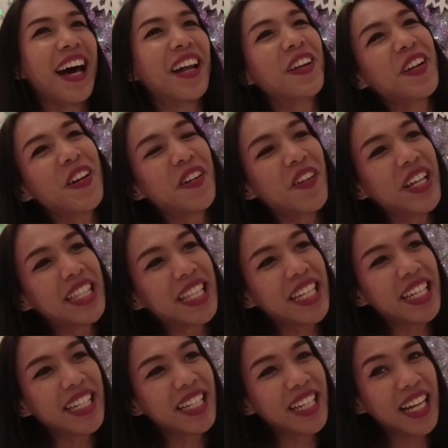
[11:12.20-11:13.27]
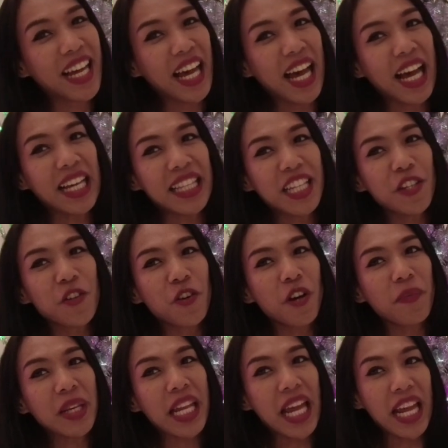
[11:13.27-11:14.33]
I don't know. I think
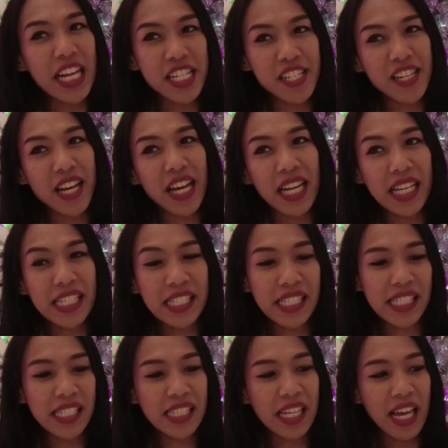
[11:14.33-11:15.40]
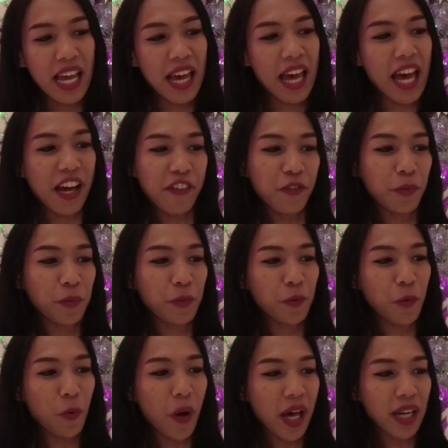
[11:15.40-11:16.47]
Europe and Asia have
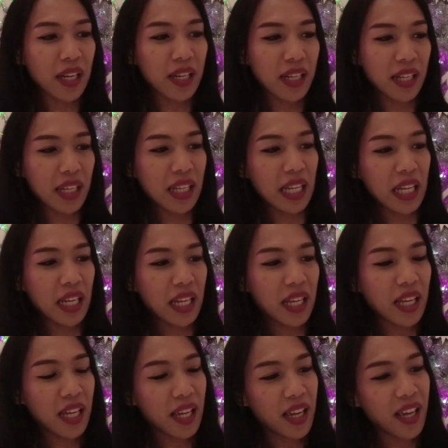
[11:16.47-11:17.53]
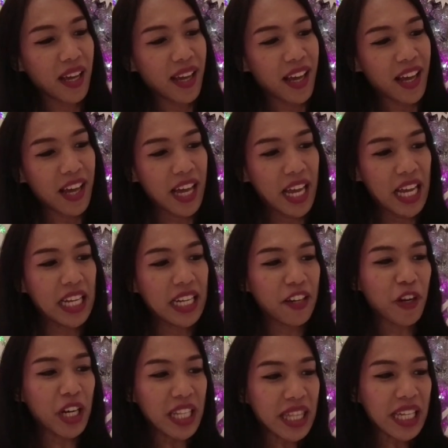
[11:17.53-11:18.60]
one
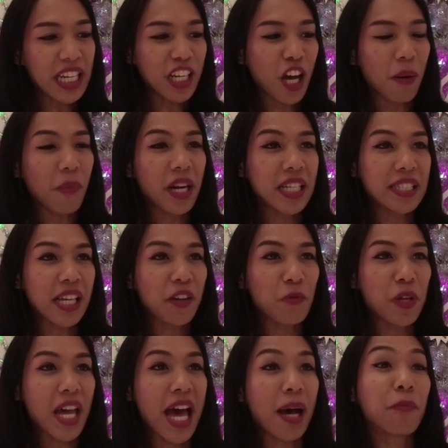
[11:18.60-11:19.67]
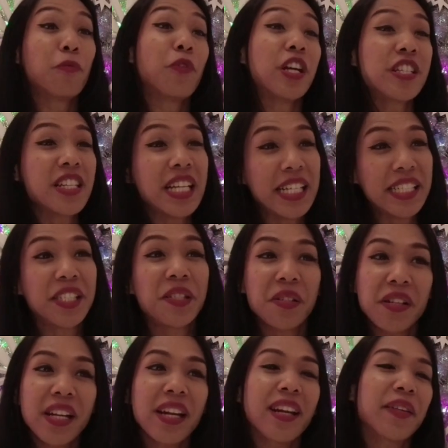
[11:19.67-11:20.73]
thing in common is that we have rich
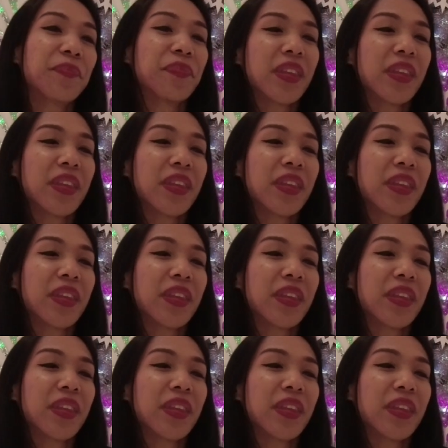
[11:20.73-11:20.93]
history.